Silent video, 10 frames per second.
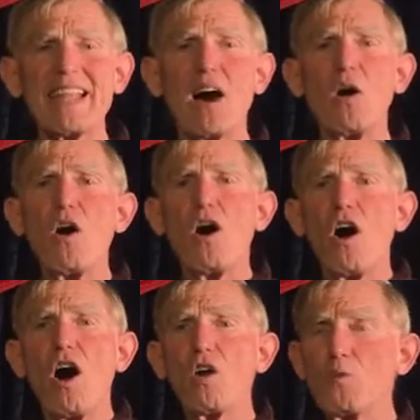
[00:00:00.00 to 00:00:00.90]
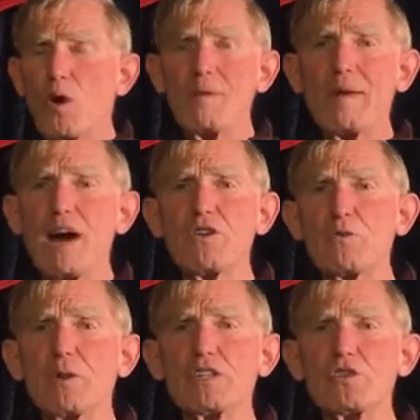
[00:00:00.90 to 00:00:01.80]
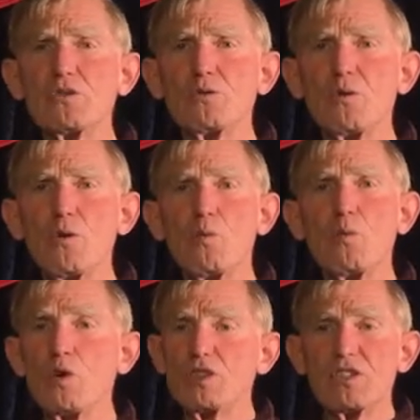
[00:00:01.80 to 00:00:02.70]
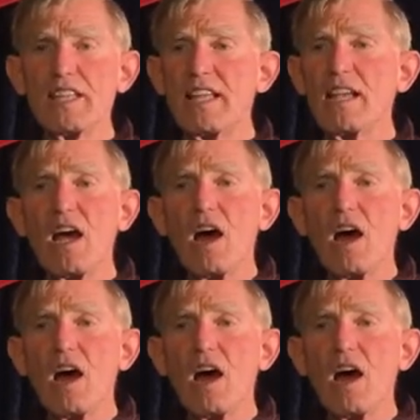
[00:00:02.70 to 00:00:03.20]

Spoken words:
Now, on one mountain ridge was the